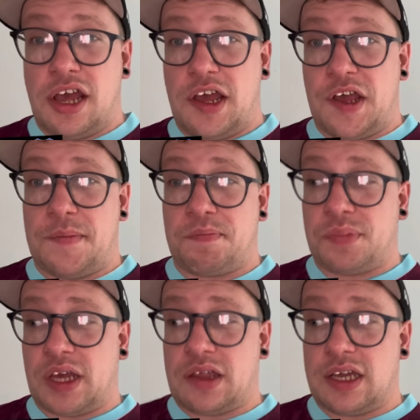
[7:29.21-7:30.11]
I
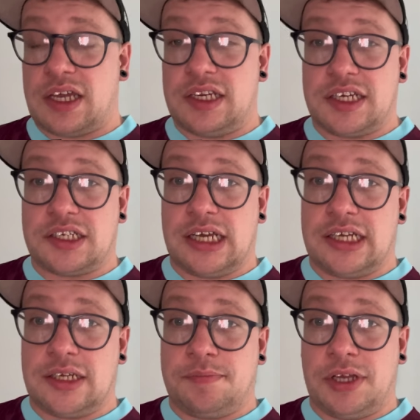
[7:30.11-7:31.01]
think he
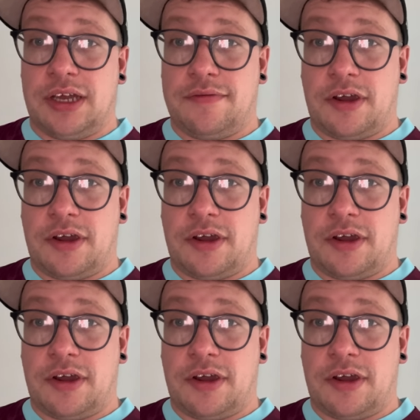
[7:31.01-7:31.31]
dictated play